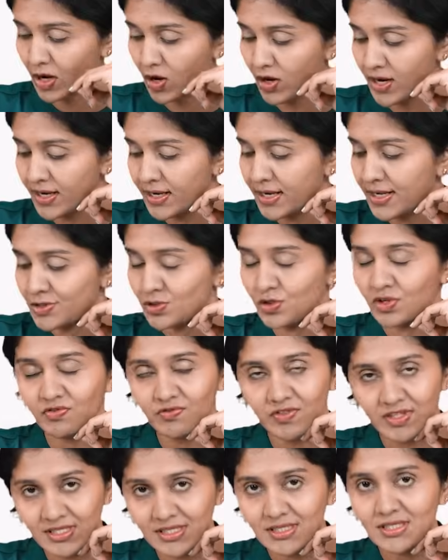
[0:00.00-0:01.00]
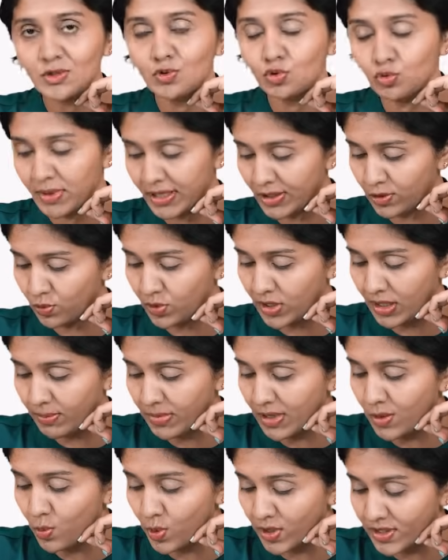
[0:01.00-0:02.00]
All right. So if this is the 2x2
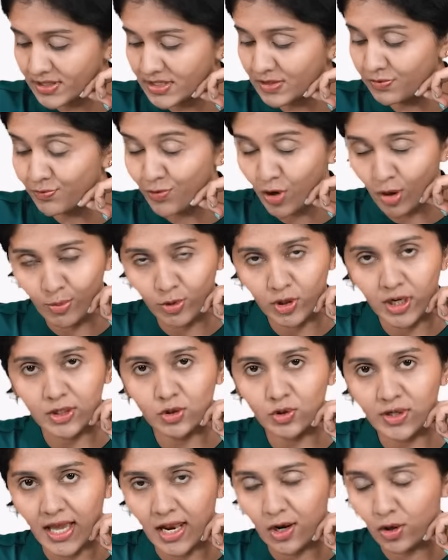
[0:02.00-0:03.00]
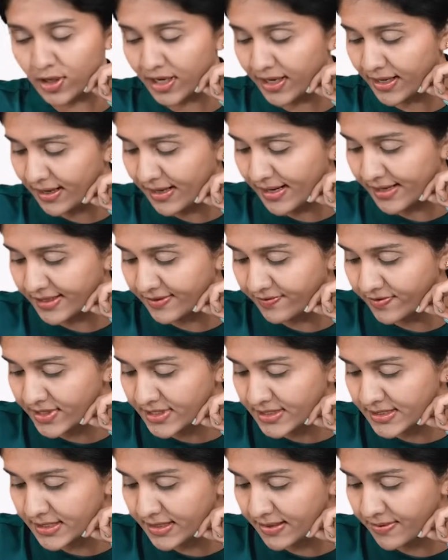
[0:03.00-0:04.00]
table, what is the formula to calculate relative
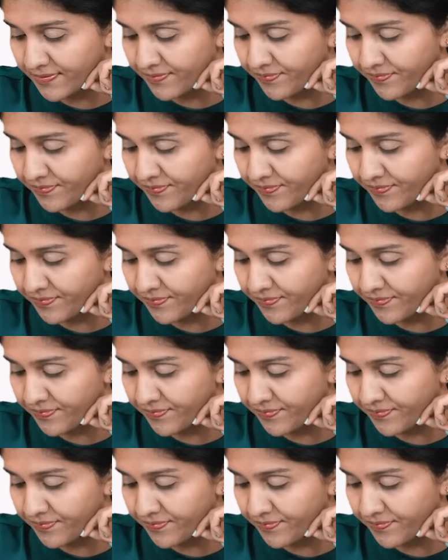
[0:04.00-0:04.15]
risk?